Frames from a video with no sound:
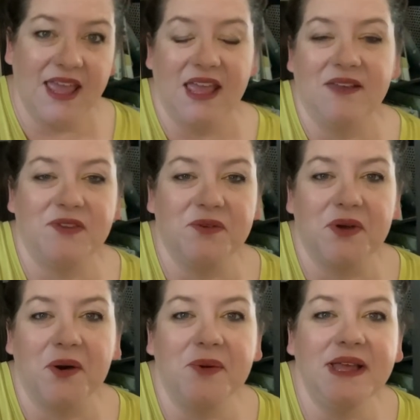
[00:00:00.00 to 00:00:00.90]
If you
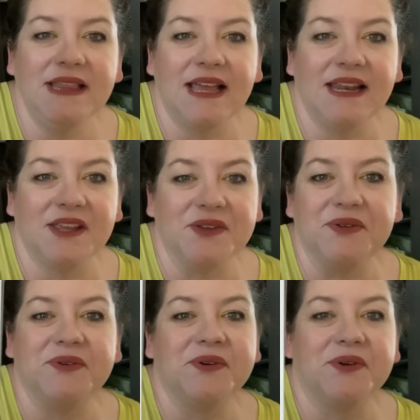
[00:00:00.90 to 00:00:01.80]
go online and
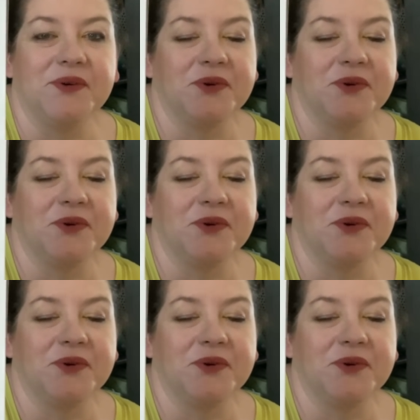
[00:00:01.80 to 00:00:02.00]
Google,